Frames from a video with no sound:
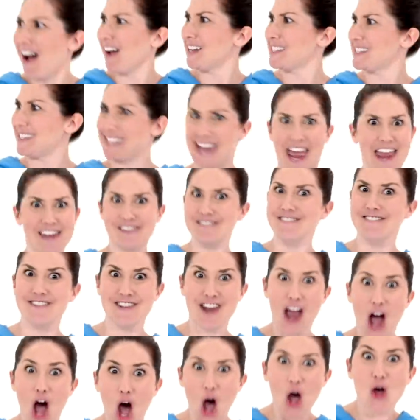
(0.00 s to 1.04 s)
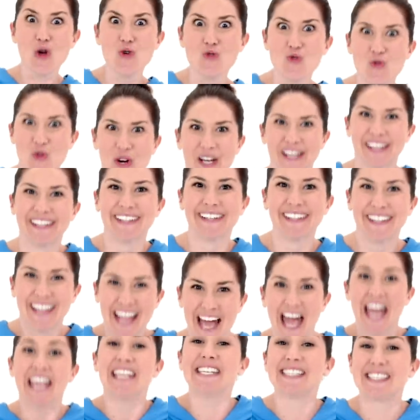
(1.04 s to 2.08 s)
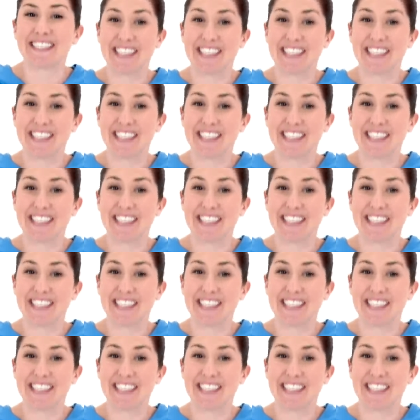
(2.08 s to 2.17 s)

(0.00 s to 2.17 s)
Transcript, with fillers: I said, no. He